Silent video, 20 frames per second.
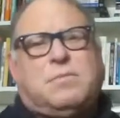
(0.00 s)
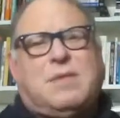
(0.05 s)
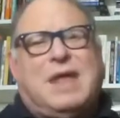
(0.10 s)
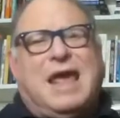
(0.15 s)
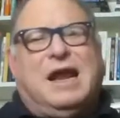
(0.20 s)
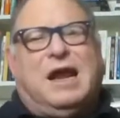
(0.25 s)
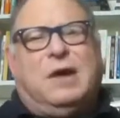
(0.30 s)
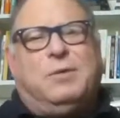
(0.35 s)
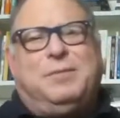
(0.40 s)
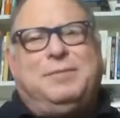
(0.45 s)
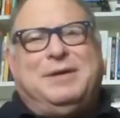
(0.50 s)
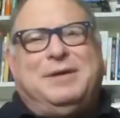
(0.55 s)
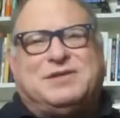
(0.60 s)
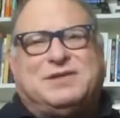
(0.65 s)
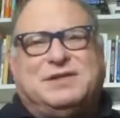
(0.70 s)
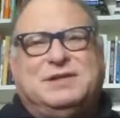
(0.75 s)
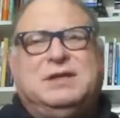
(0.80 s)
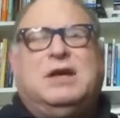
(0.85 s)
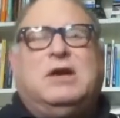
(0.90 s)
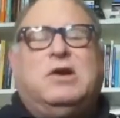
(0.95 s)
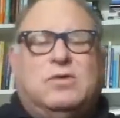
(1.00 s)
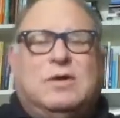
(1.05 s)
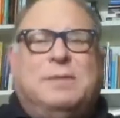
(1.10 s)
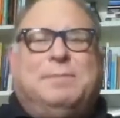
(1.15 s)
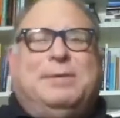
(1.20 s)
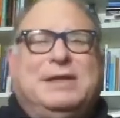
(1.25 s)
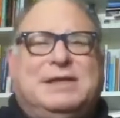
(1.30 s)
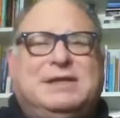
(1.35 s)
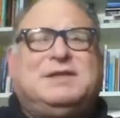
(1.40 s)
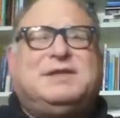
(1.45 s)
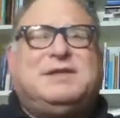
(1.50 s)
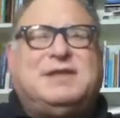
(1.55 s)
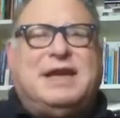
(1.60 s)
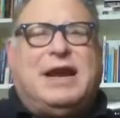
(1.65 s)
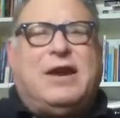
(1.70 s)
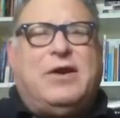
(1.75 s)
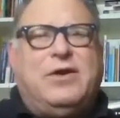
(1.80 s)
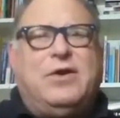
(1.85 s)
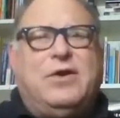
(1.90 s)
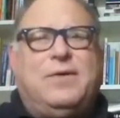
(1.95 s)
And I will basically repeat the
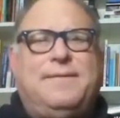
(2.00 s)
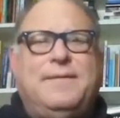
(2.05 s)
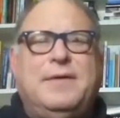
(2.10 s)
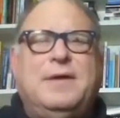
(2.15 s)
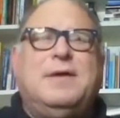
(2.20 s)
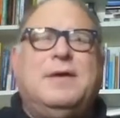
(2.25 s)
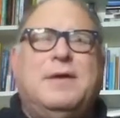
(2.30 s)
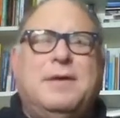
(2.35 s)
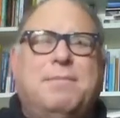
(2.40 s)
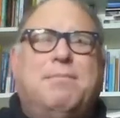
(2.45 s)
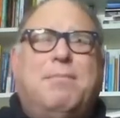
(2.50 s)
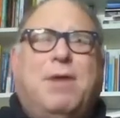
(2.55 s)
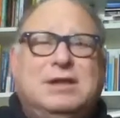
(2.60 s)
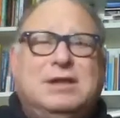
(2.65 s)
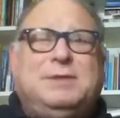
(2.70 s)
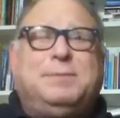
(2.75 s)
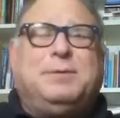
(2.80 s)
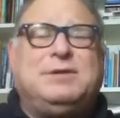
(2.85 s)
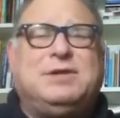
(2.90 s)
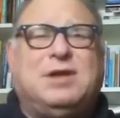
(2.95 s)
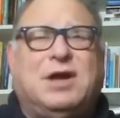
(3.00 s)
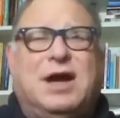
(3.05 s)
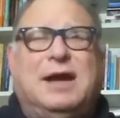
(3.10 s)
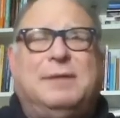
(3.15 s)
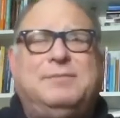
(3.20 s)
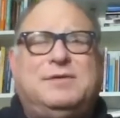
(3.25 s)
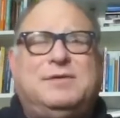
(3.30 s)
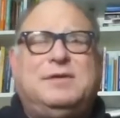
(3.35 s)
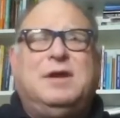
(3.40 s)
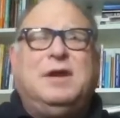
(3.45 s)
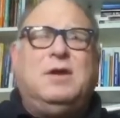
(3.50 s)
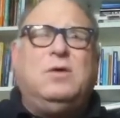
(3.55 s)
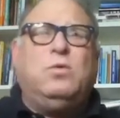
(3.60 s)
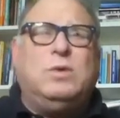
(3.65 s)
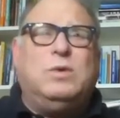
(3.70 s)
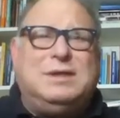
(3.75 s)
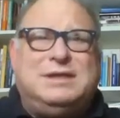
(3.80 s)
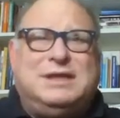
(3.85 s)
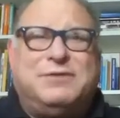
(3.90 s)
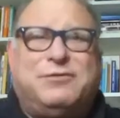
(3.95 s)
scenario multiple times
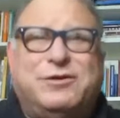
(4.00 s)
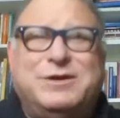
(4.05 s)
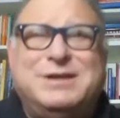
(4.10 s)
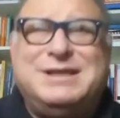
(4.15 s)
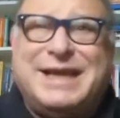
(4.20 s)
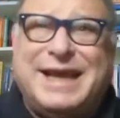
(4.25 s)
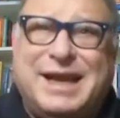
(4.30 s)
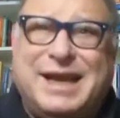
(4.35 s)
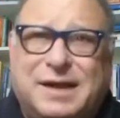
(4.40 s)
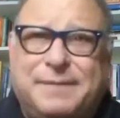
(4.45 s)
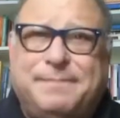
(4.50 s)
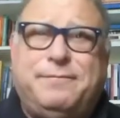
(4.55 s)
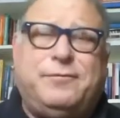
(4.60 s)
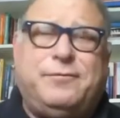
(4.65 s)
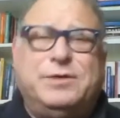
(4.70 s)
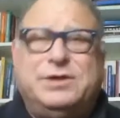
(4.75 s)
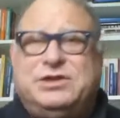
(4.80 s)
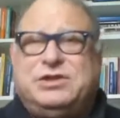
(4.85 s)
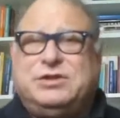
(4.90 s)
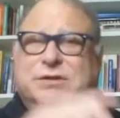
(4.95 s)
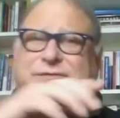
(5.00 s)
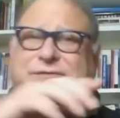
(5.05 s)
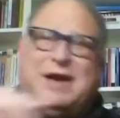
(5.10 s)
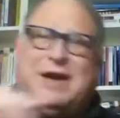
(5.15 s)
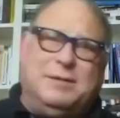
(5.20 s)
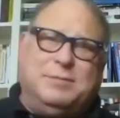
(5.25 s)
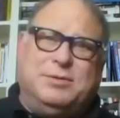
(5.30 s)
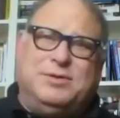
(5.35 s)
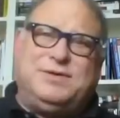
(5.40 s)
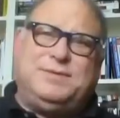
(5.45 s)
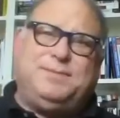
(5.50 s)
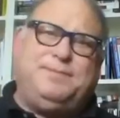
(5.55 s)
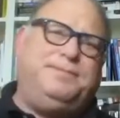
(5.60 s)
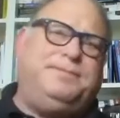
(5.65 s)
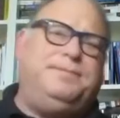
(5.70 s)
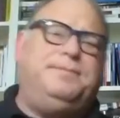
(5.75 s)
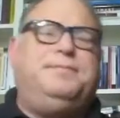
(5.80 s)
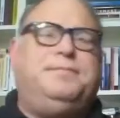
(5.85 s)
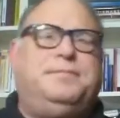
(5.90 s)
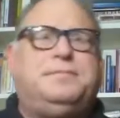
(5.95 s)
with different data for each of the variables.
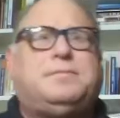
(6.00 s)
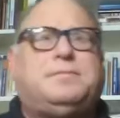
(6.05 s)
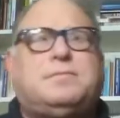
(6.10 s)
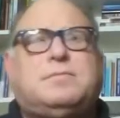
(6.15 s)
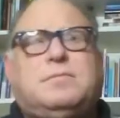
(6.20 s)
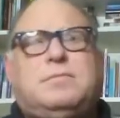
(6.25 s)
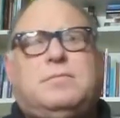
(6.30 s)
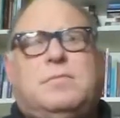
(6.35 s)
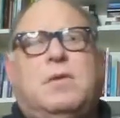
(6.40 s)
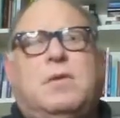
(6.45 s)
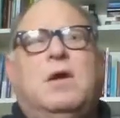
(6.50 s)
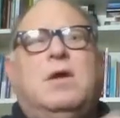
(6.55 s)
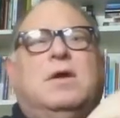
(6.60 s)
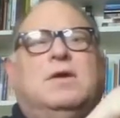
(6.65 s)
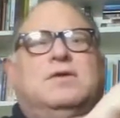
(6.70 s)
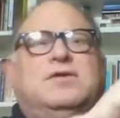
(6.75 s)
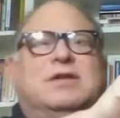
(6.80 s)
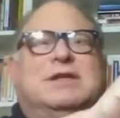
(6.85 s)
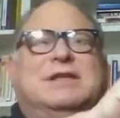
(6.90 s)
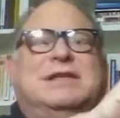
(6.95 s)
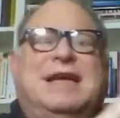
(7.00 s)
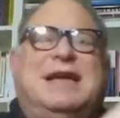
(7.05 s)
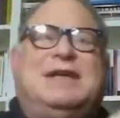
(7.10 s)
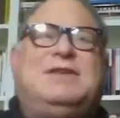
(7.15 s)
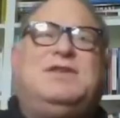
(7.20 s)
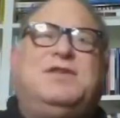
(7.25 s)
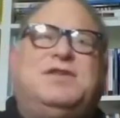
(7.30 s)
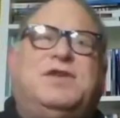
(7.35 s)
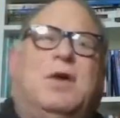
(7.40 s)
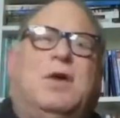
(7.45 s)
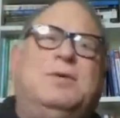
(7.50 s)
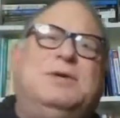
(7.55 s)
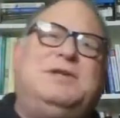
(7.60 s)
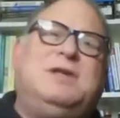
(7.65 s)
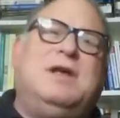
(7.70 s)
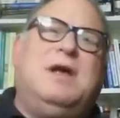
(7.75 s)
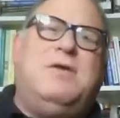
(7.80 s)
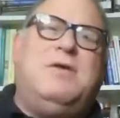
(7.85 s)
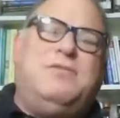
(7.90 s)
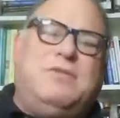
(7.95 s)
So the test is
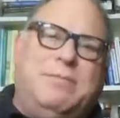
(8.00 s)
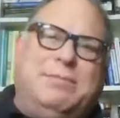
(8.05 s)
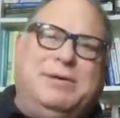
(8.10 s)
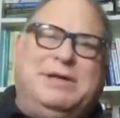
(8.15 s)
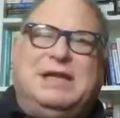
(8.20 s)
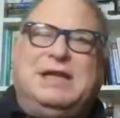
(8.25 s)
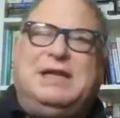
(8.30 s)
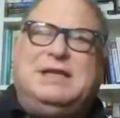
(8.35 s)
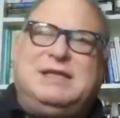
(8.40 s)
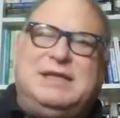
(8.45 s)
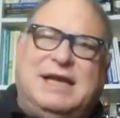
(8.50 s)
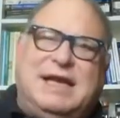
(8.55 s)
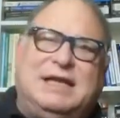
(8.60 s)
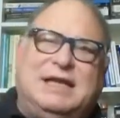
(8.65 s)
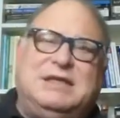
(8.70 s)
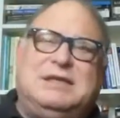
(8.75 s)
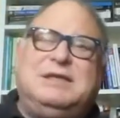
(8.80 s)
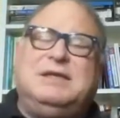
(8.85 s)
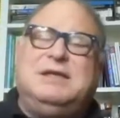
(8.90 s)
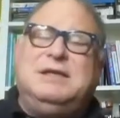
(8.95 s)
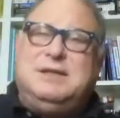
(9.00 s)
always from beginning to end,